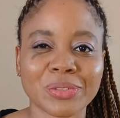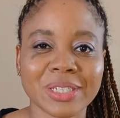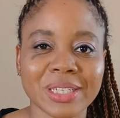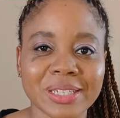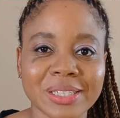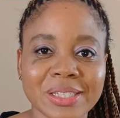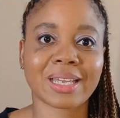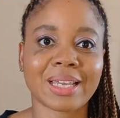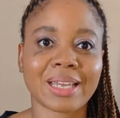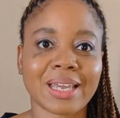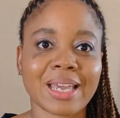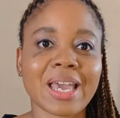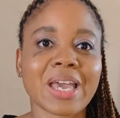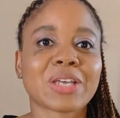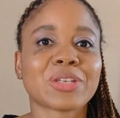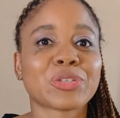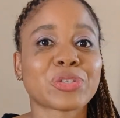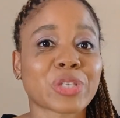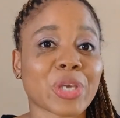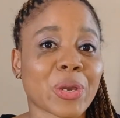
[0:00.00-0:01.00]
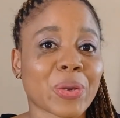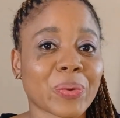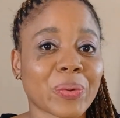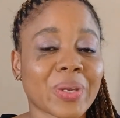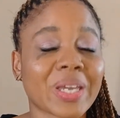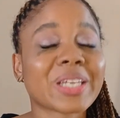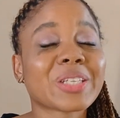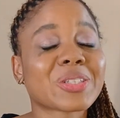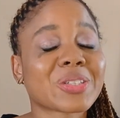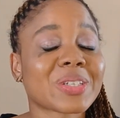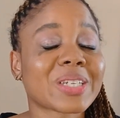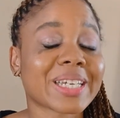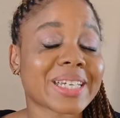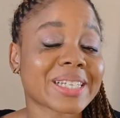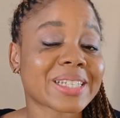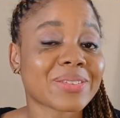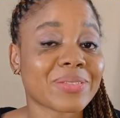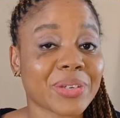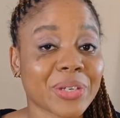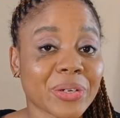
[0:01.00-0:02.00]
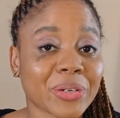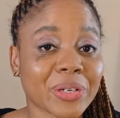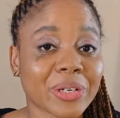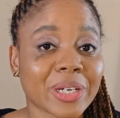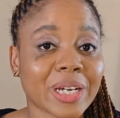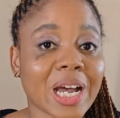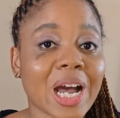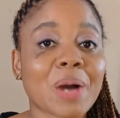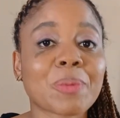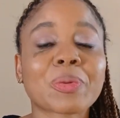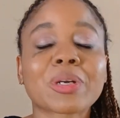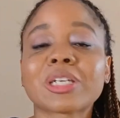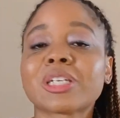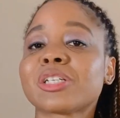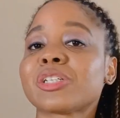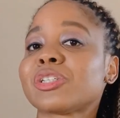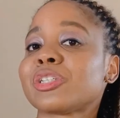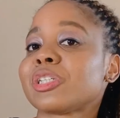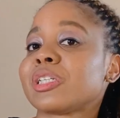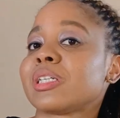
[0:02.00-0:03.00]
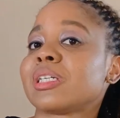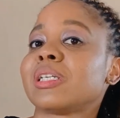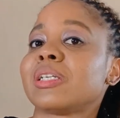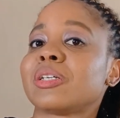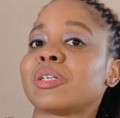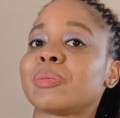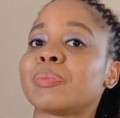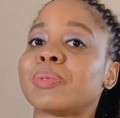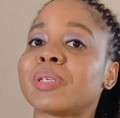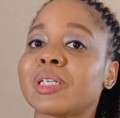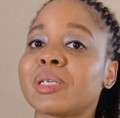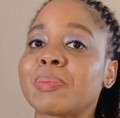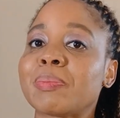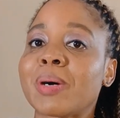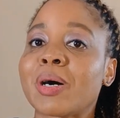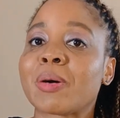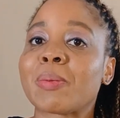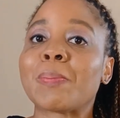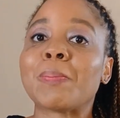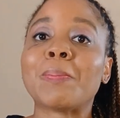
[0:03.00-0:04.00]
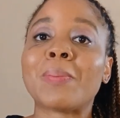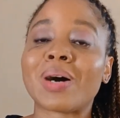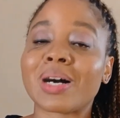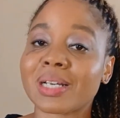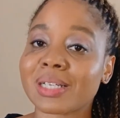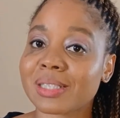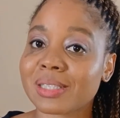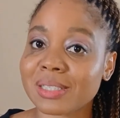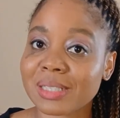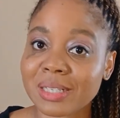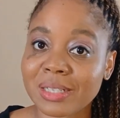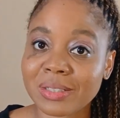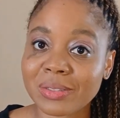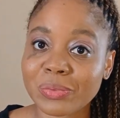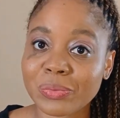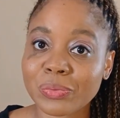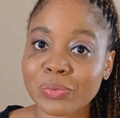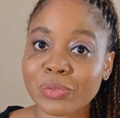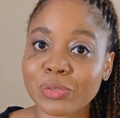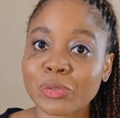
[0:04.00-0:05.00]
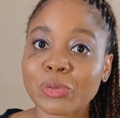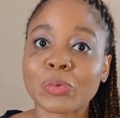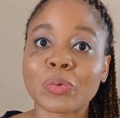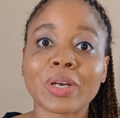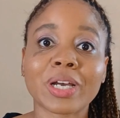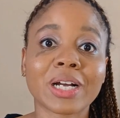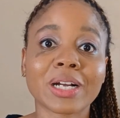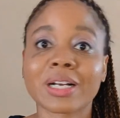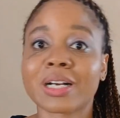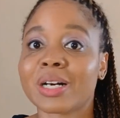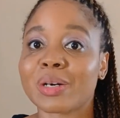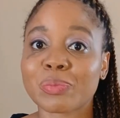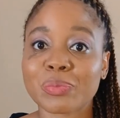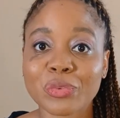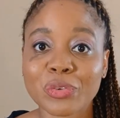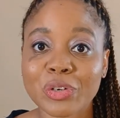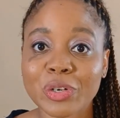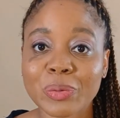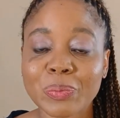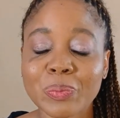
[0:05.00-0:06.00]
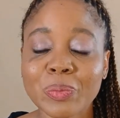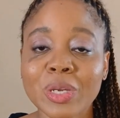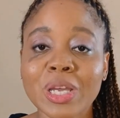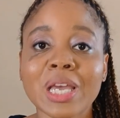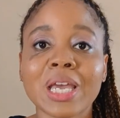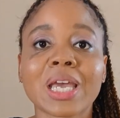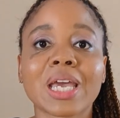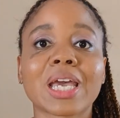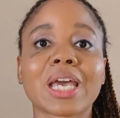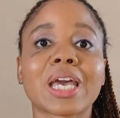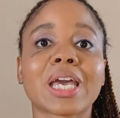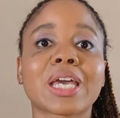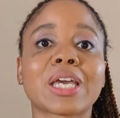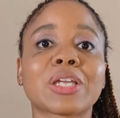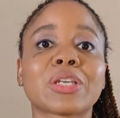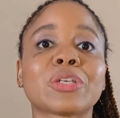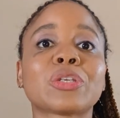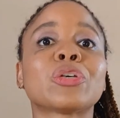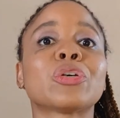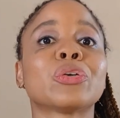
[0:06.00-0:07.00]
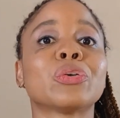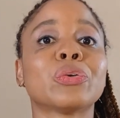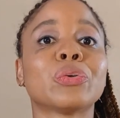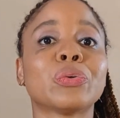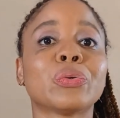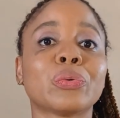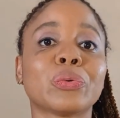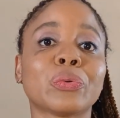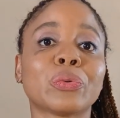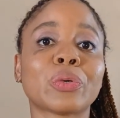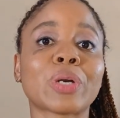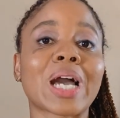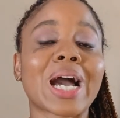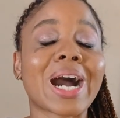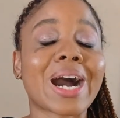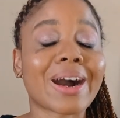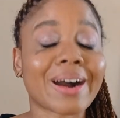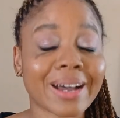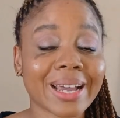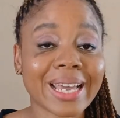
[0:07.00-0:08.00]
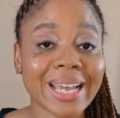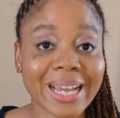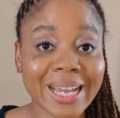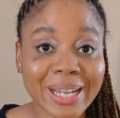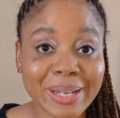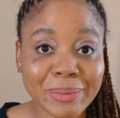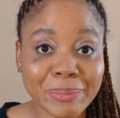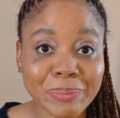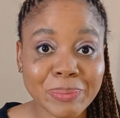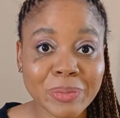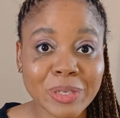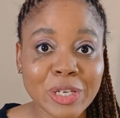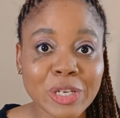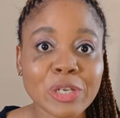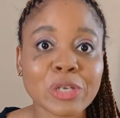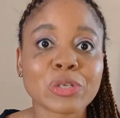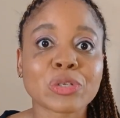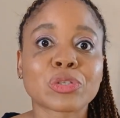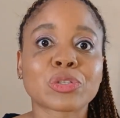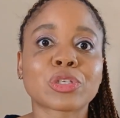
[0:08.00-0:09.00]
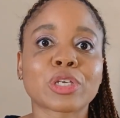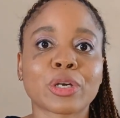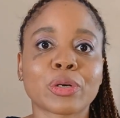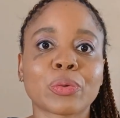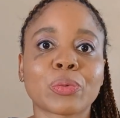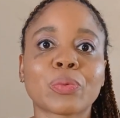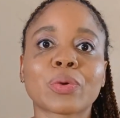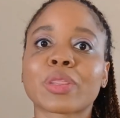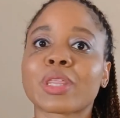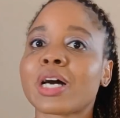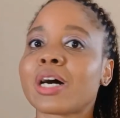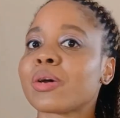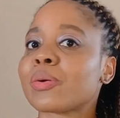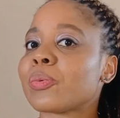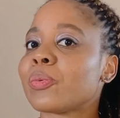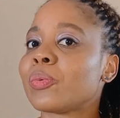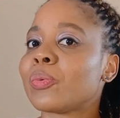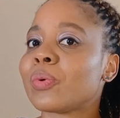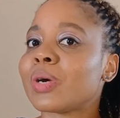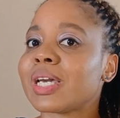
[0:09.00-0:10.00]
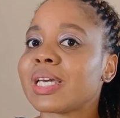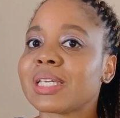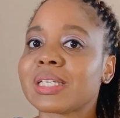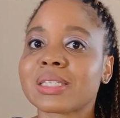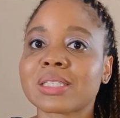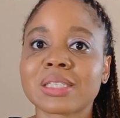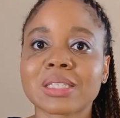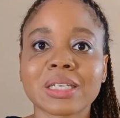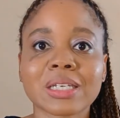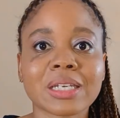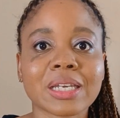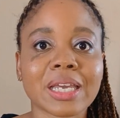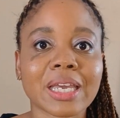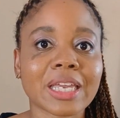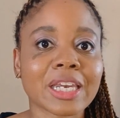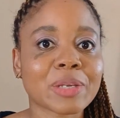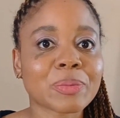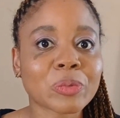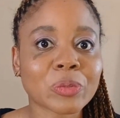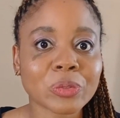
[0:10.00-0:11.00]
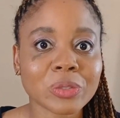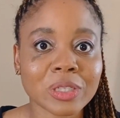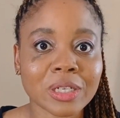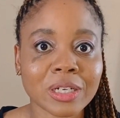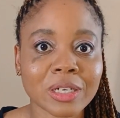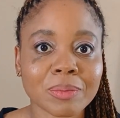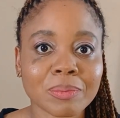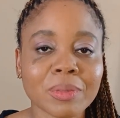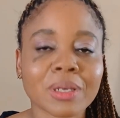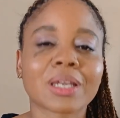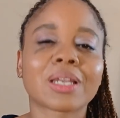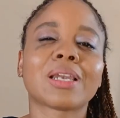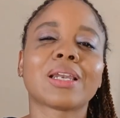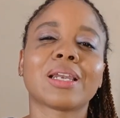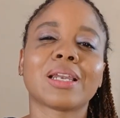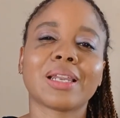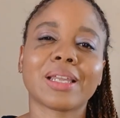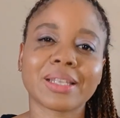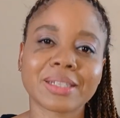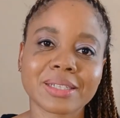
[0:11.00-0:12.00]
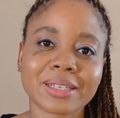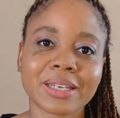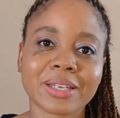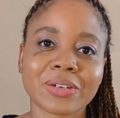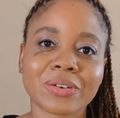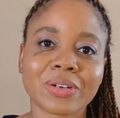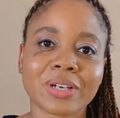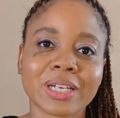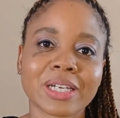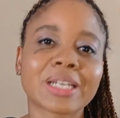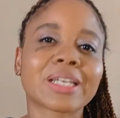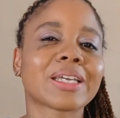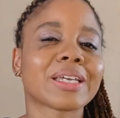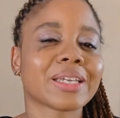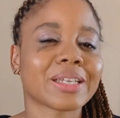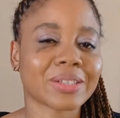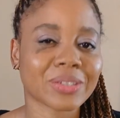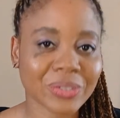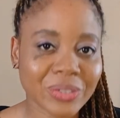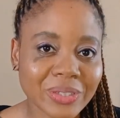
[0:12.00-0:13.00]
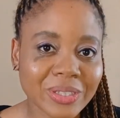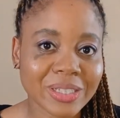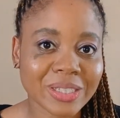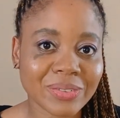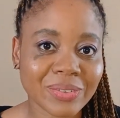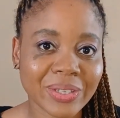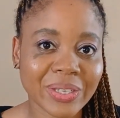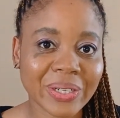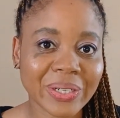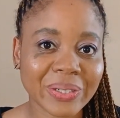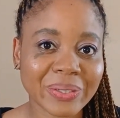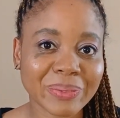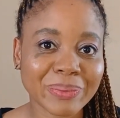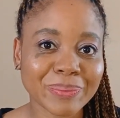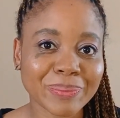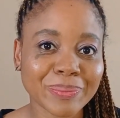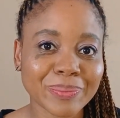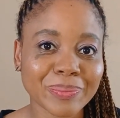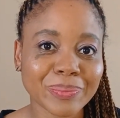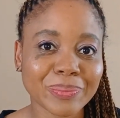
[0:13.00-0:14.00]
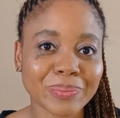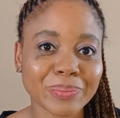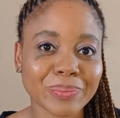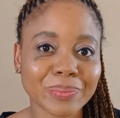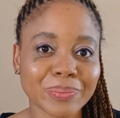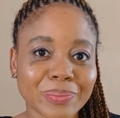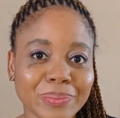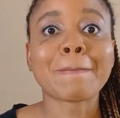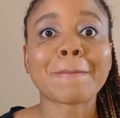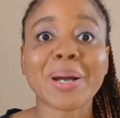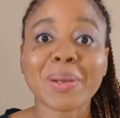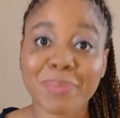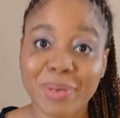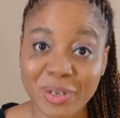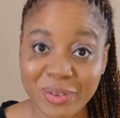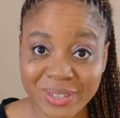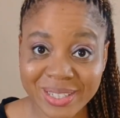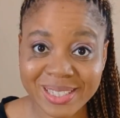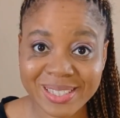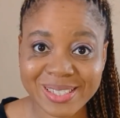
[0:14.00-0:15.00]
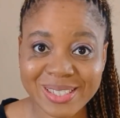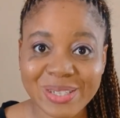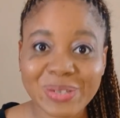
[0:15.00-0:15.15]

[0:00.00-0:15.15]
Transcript: Tess. So in today's video, I'm going to share a little bit about myself, where I come from, and who I am. So without wasting any more time, let's get right into this video. My parents,